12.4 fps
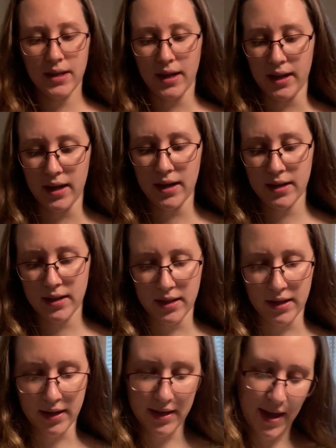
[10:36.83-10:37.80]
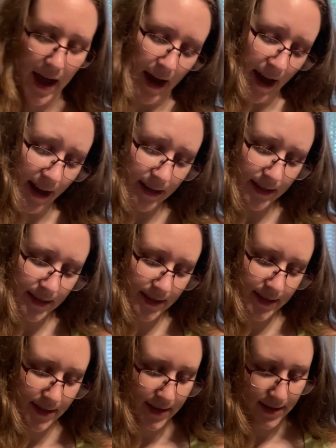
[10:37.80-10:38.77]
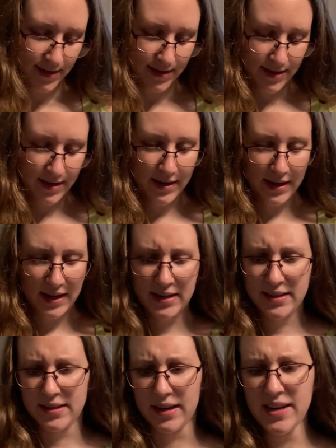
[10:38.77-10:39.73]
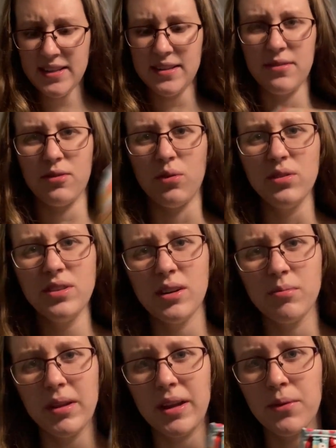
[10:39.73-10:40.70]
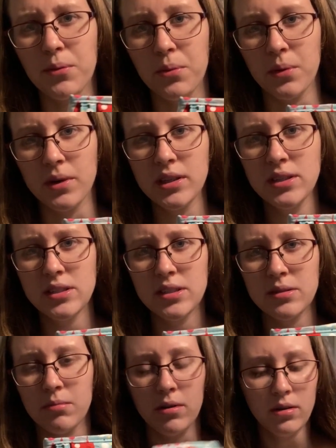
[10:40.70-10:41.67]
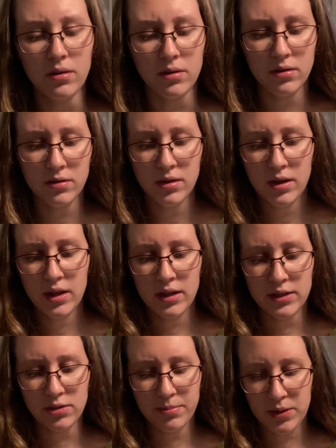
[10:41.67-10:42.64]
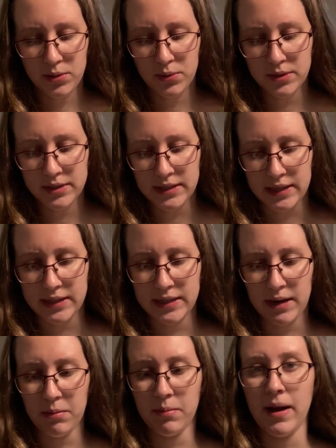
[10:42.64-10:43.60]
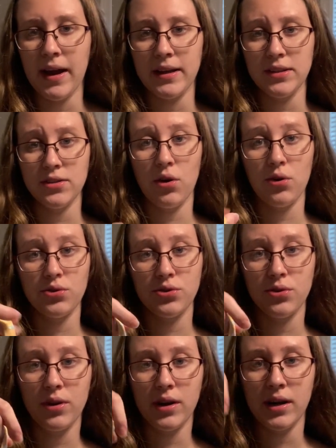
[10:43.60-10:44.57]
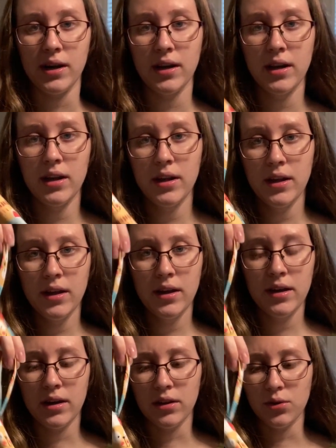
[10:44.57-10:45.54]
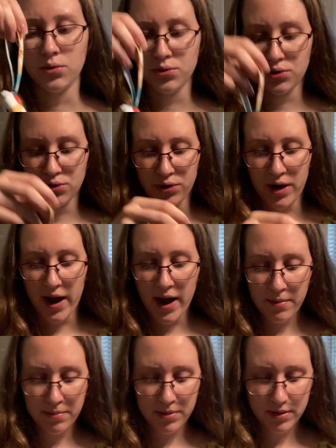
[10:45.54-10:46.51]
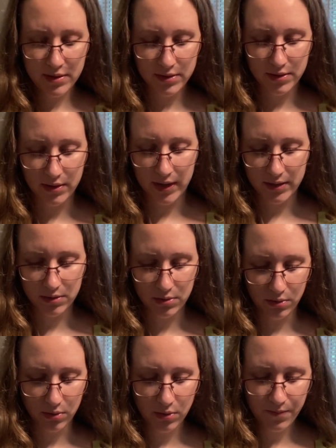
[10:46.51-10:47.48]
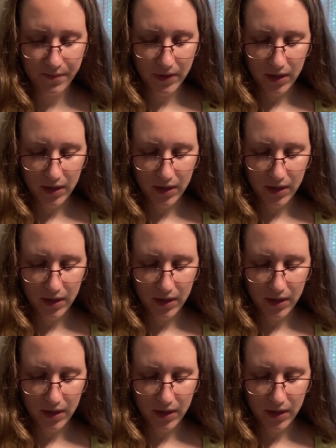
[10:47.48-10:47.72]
I got the cats, and it's nice. It folds up like really small. This will be cool to stick in the diaper bag. It's also got a little strap, so that's cool.